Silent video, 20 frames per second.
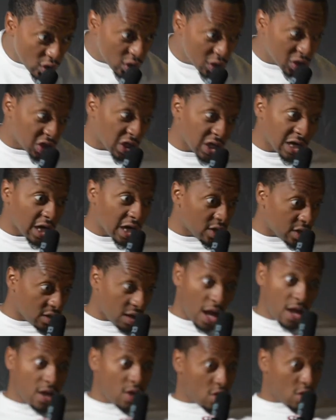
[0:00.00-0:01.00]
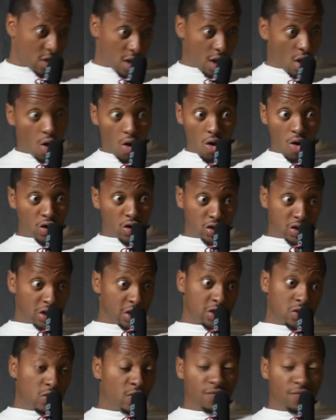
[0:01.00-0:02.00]
what I'm saying? Like, they all
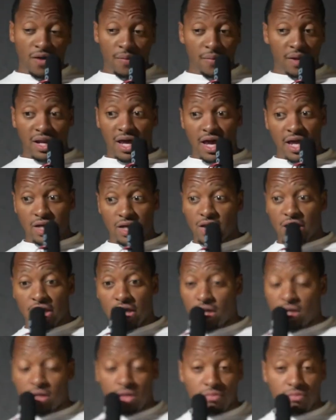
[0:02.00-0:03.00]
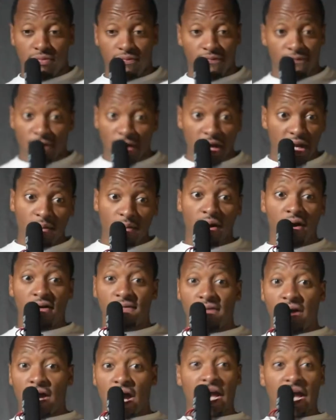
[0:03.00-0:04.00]
just, you feel me? Like, nigga, funny
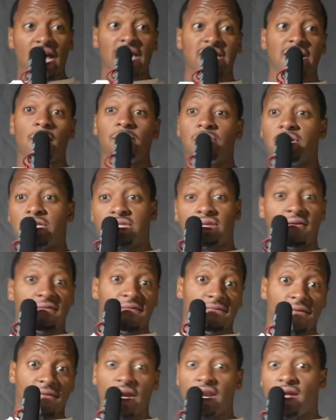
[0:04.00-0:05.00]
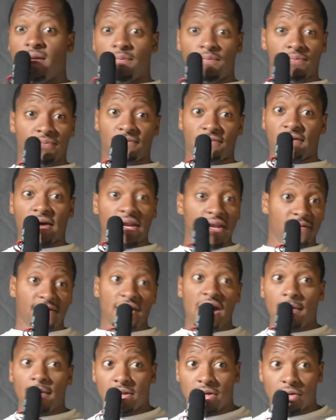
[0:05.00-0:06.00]
motherfucker. I guess I'm just a funny
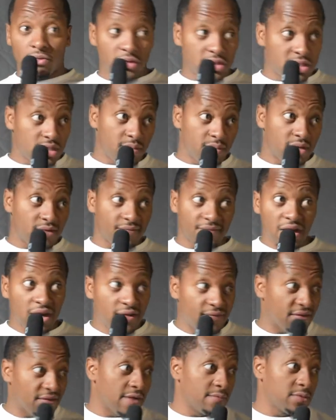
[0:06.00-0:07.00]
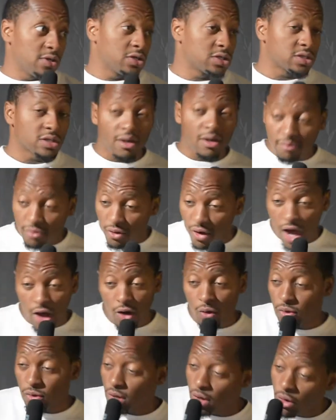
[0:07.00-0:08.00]
family. We should have been the funny family or something, bro. I
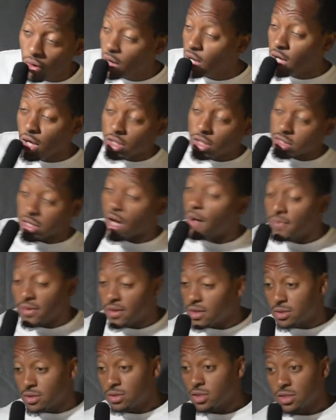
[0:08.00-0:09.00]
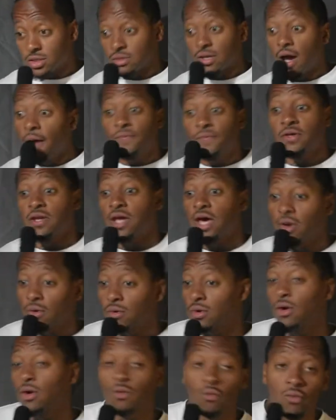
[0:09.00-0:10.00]
don't know. Something, just something. I
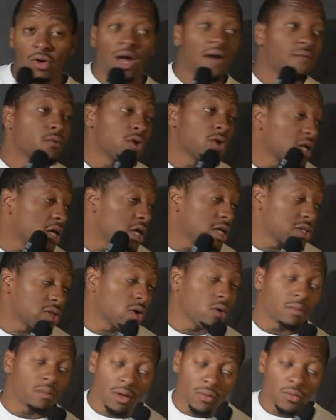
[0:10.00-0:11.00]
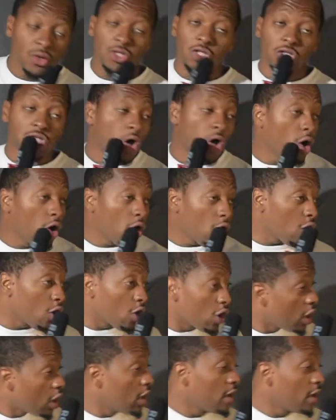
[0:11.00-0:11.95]
don't know. Whatever it is, though. But we just all